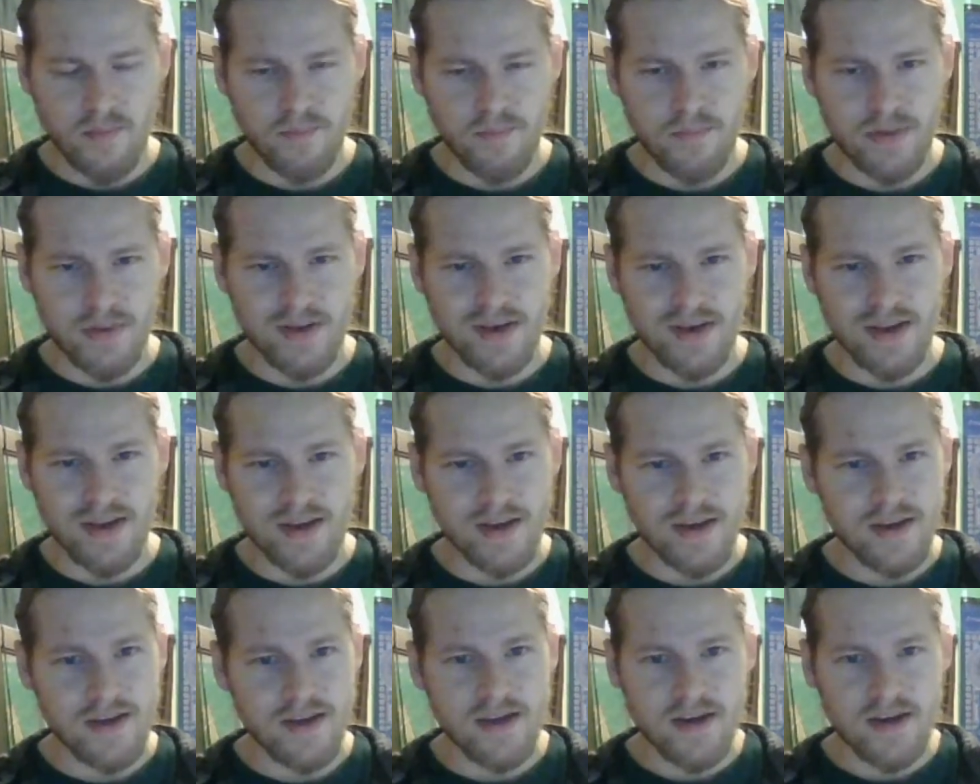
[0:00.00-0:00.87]
But
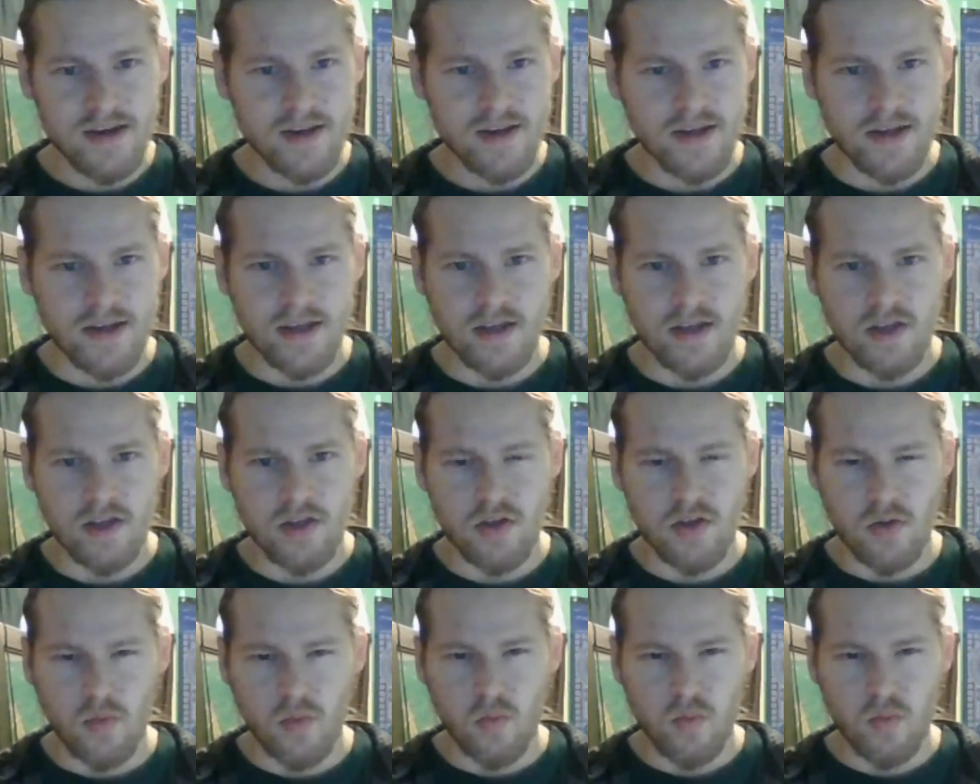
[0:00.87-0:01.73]
in D&D,
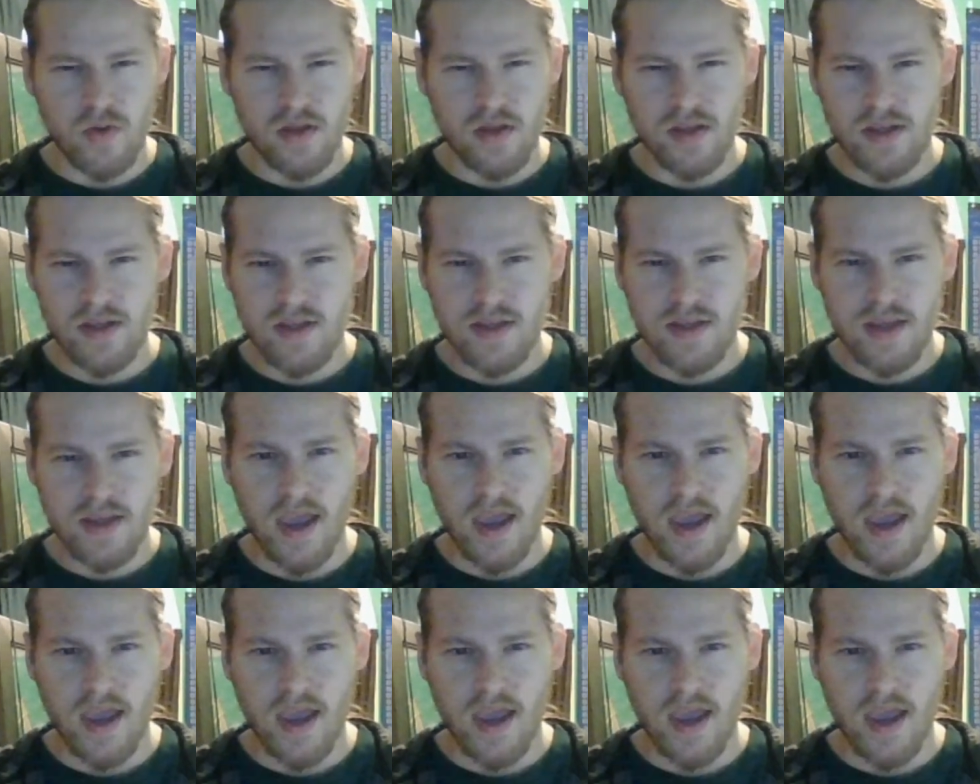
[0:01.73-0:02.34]
you really